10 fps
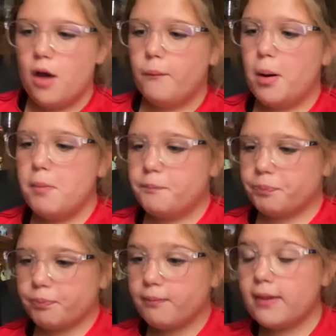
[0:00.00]
Well,
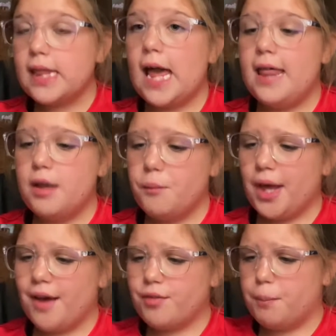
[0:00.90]
and then we
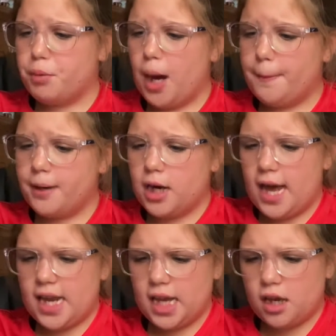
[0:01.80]
have the proper
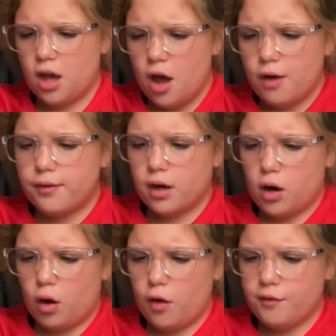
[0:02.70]
heading for
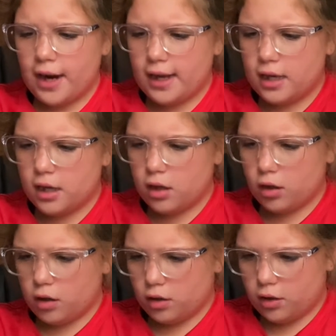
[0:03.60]
all writing
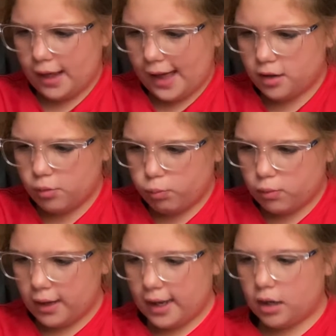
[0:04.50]
class
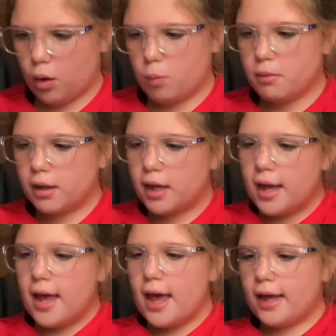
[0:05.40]
and homework
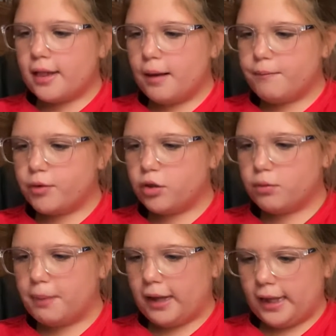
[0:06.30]
except for
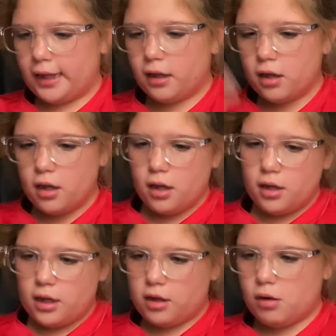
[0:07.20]
spelling.
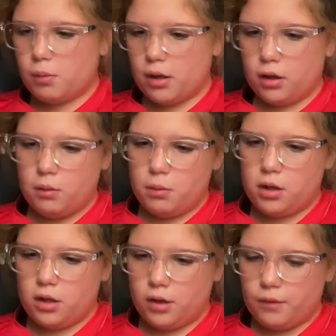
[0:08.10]
This is what you would
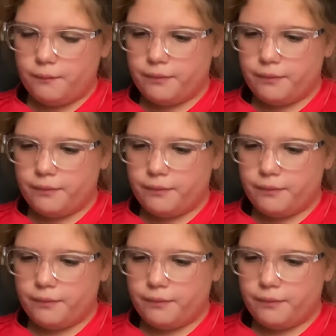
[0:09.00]
do.